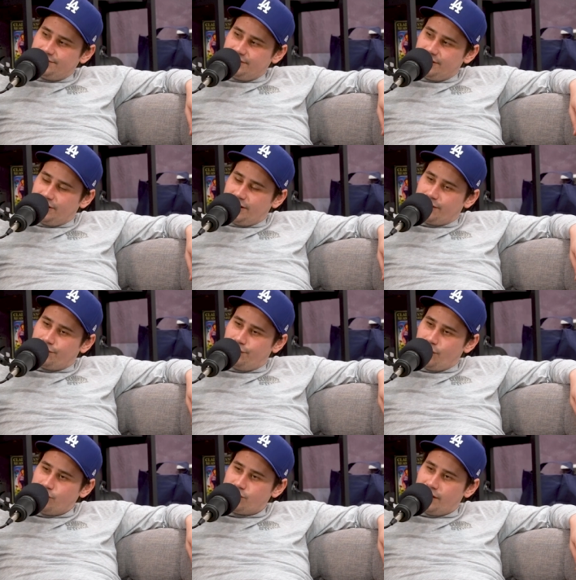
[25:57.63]
little like
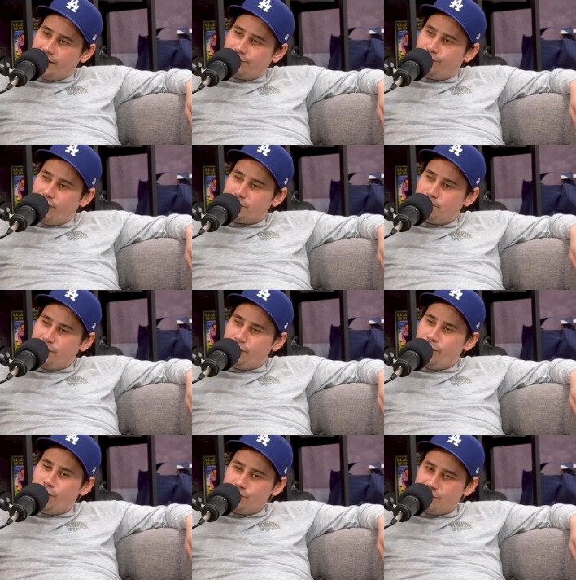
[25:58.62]
frozen, like
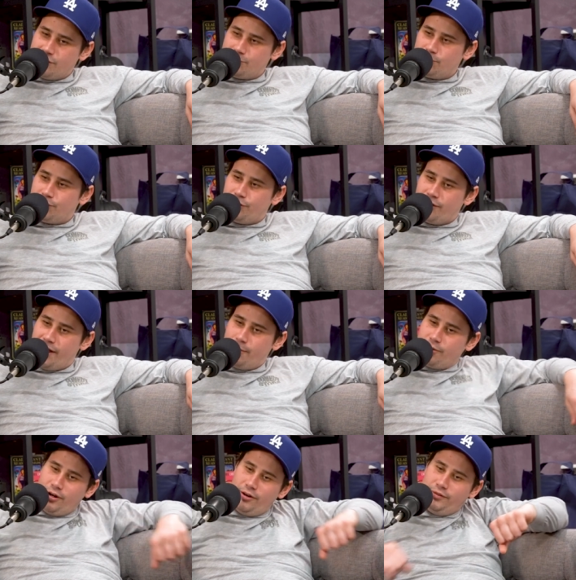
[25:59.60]
frostbitten noses with your
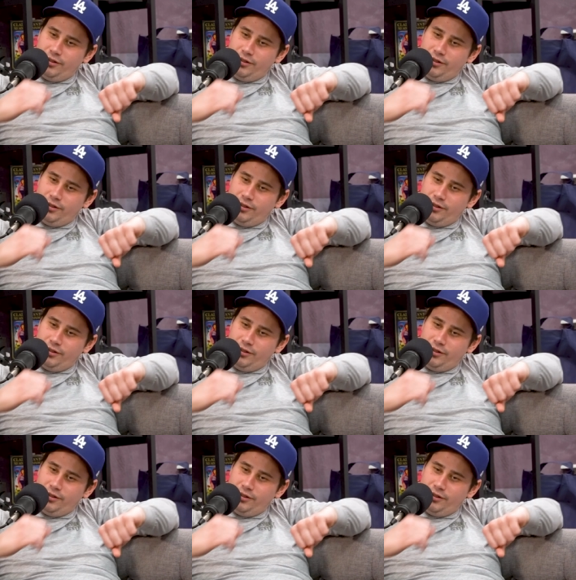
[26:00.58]
name carved